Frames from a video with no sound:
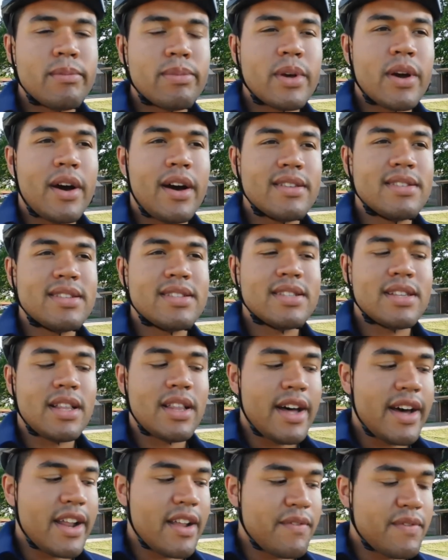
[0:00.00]
causes a
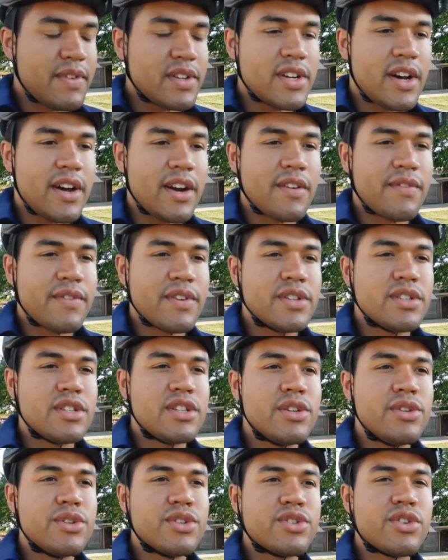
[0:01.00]
lot of photographers
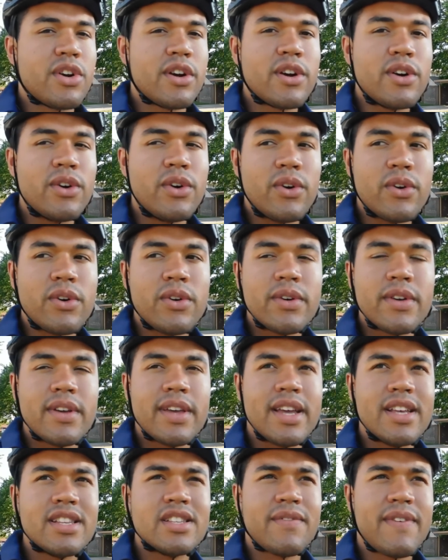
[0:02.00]
to struggle
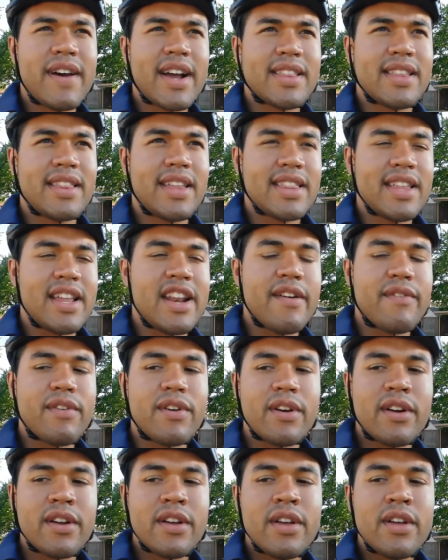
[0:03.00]
is the fact that like they
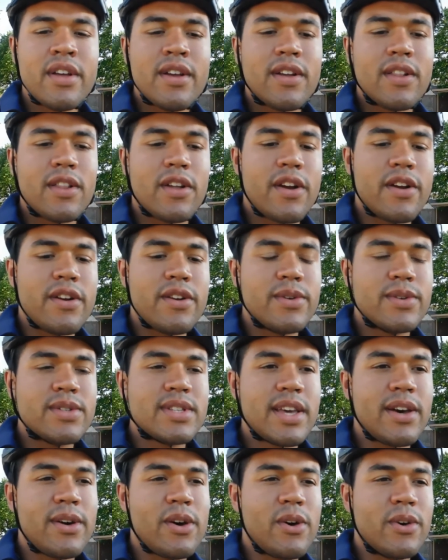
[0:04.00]
never learn new
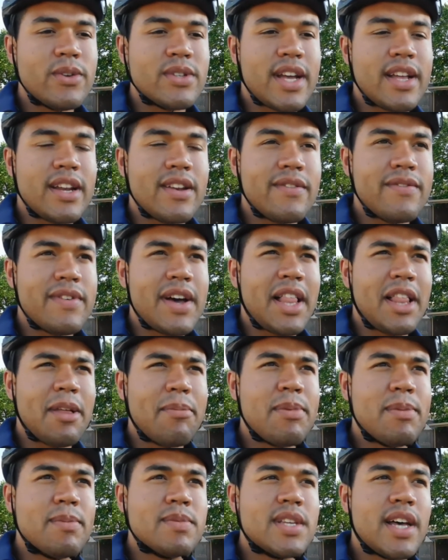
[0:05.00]
skills and develop
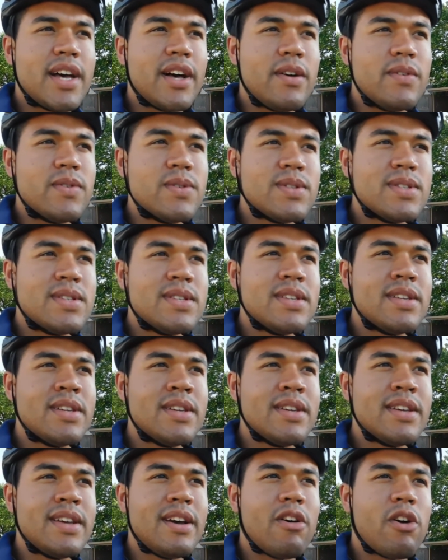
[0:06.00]
themselves
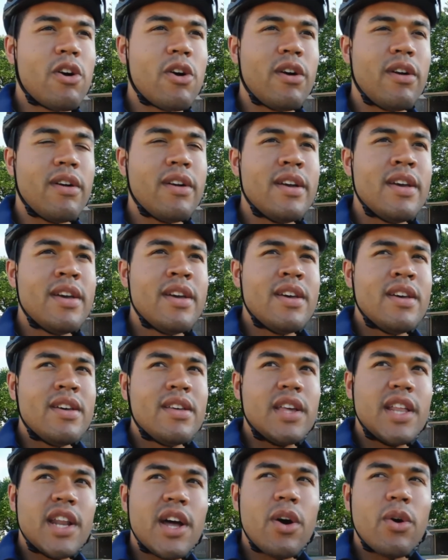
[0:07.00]
or
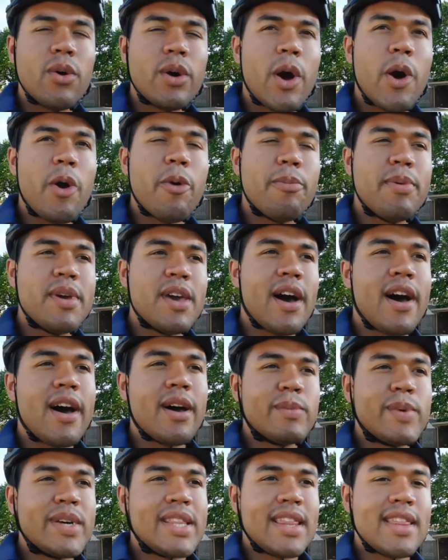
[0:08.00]
you know go
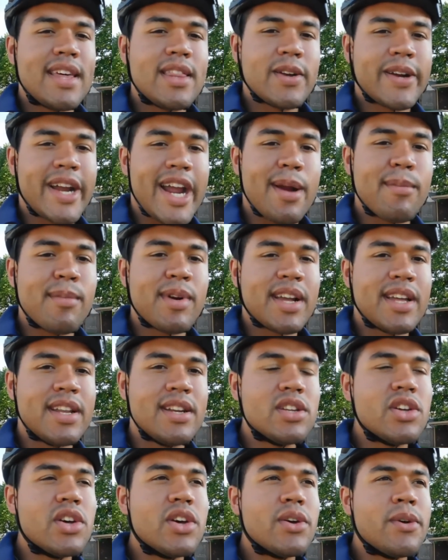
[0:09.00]
beyond what they think their camera can
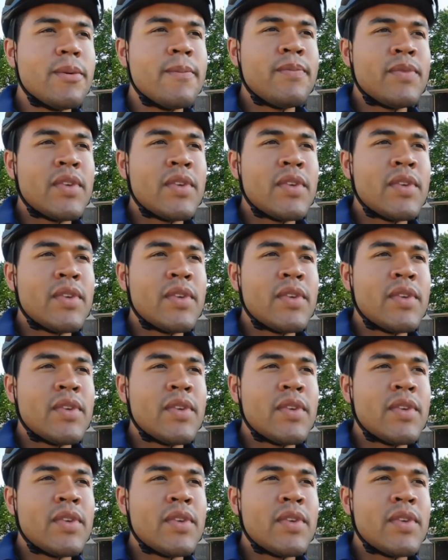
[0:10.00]
do